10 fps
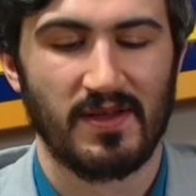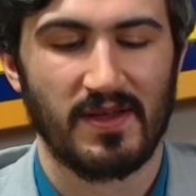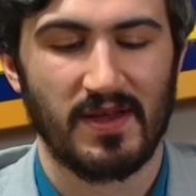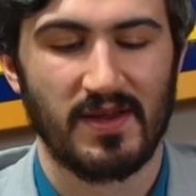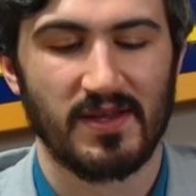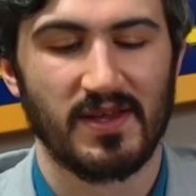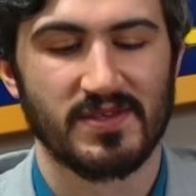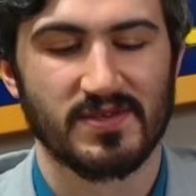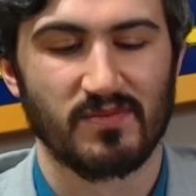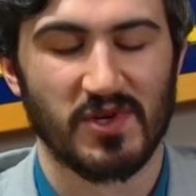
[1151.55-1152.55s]
And it
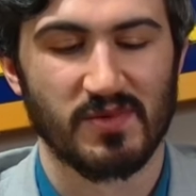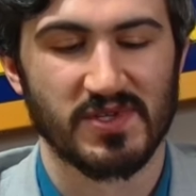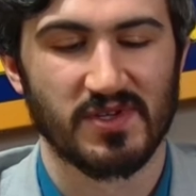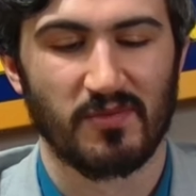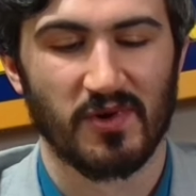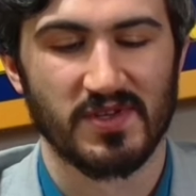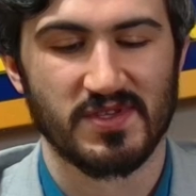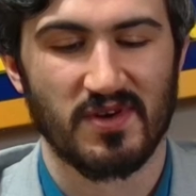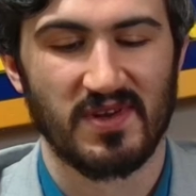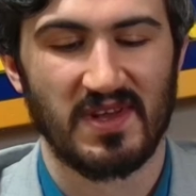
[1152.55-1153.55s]
gets much, much more
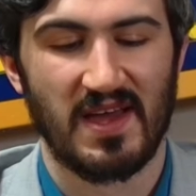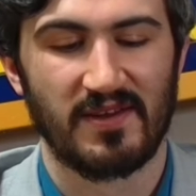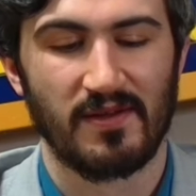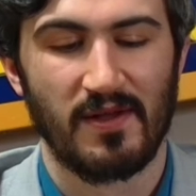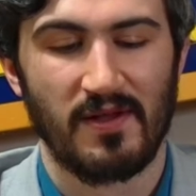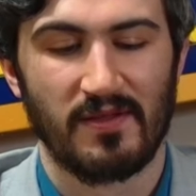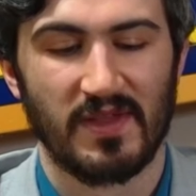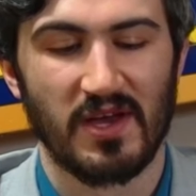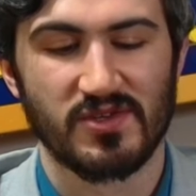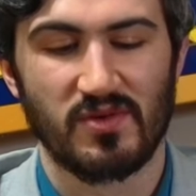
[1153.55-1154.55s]
concerning. And they
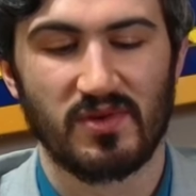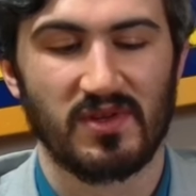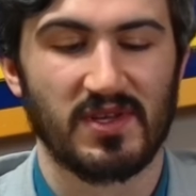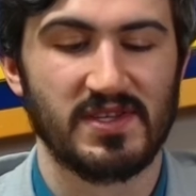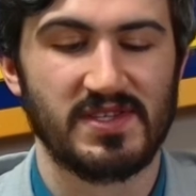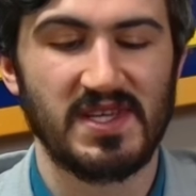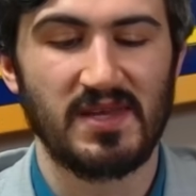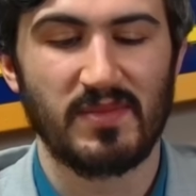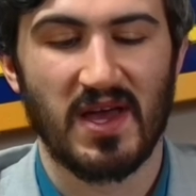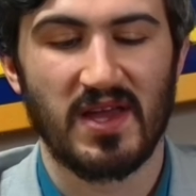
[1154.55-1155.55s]
also can
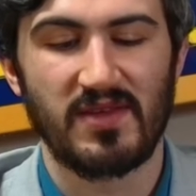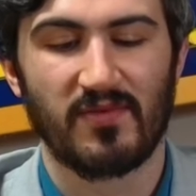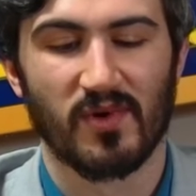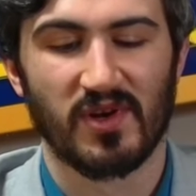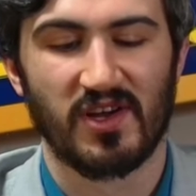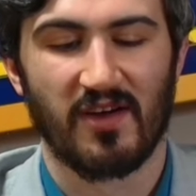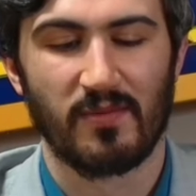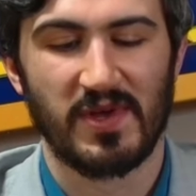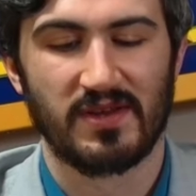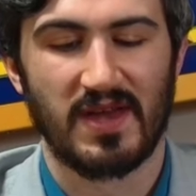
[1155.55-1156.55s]
deem any foreign
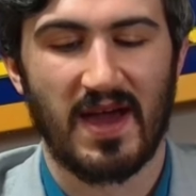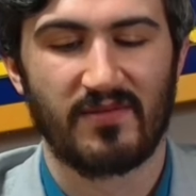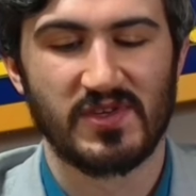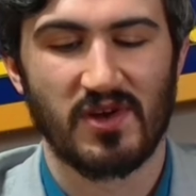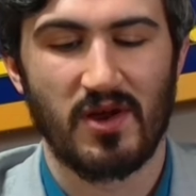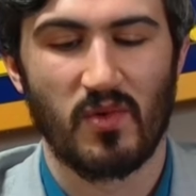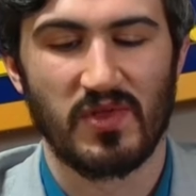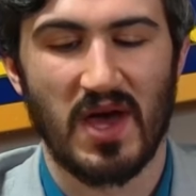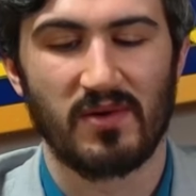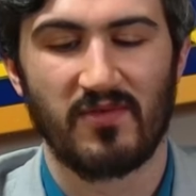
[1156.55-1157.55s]
government an adversary
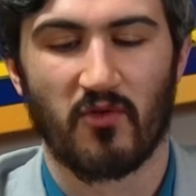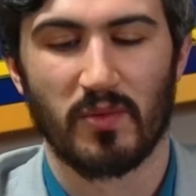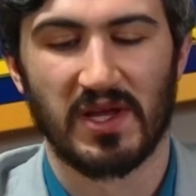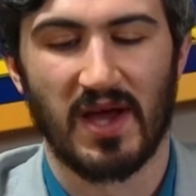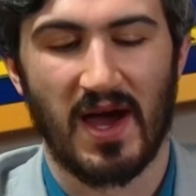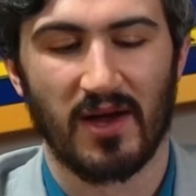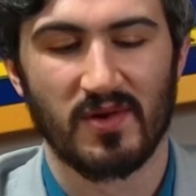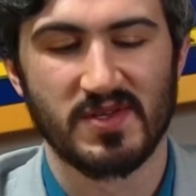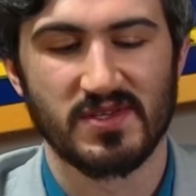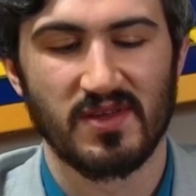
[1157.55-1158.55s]
without informing
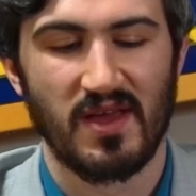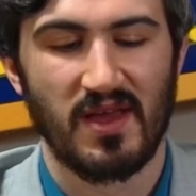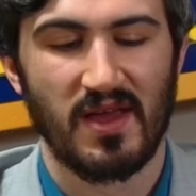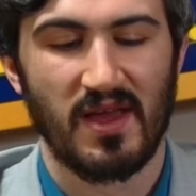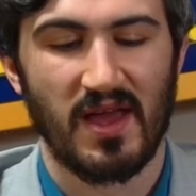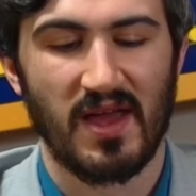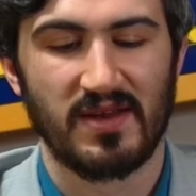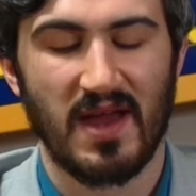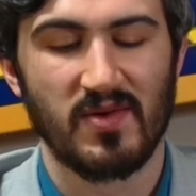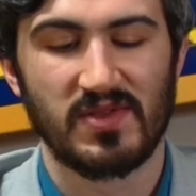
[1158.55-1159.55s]
Congress, and
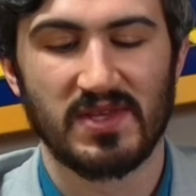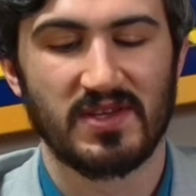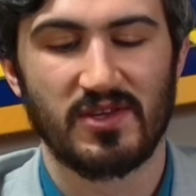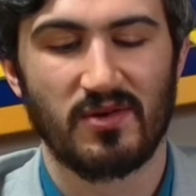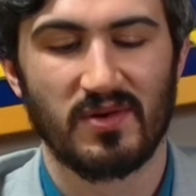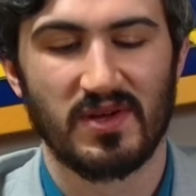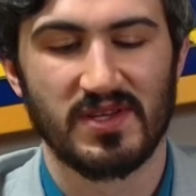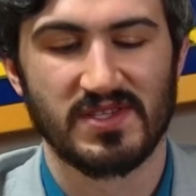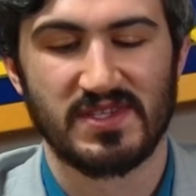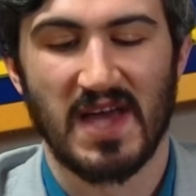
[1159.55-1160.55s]
everything they do
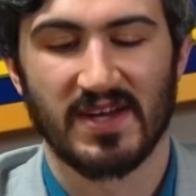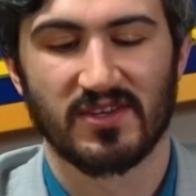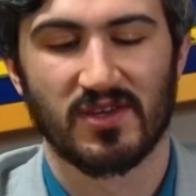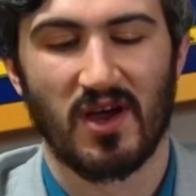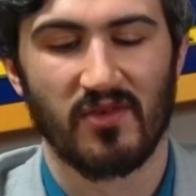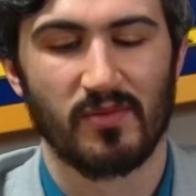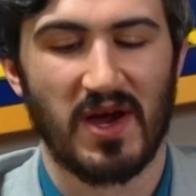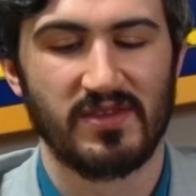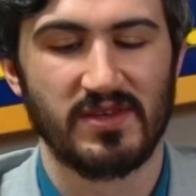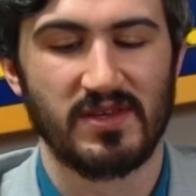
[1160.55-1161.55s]
is not covered
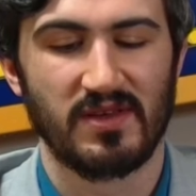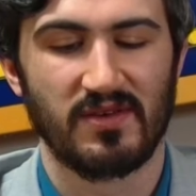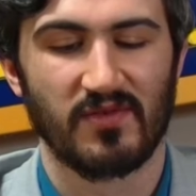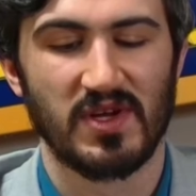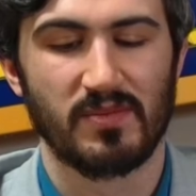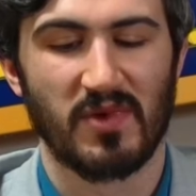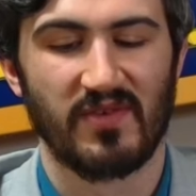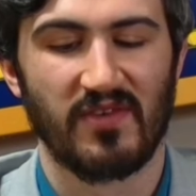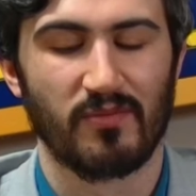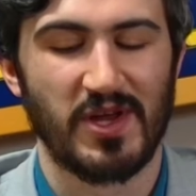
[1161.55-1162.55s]
by the Freedom of
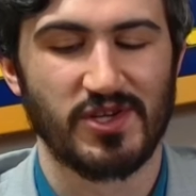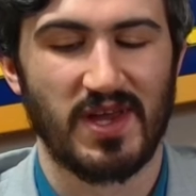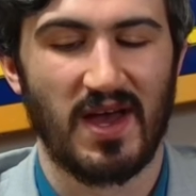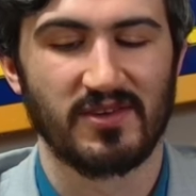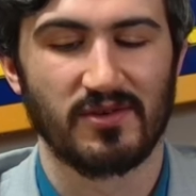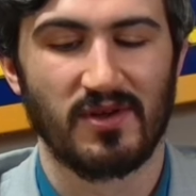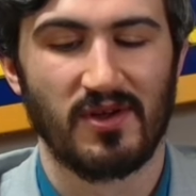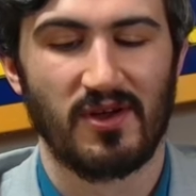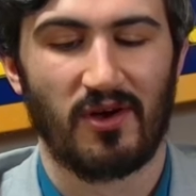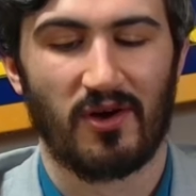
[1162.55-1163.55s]
Information Act,
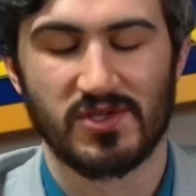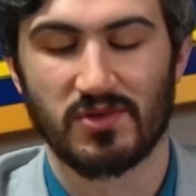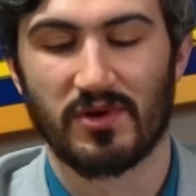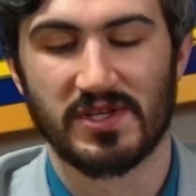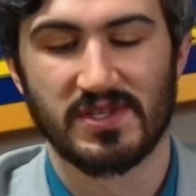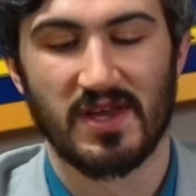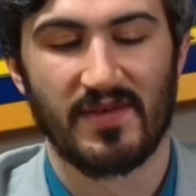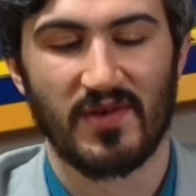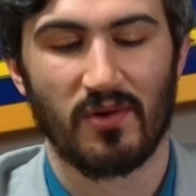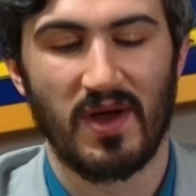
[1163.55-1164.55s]
also known as
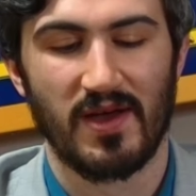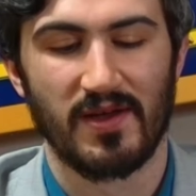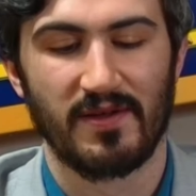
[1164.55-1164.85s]
FOA.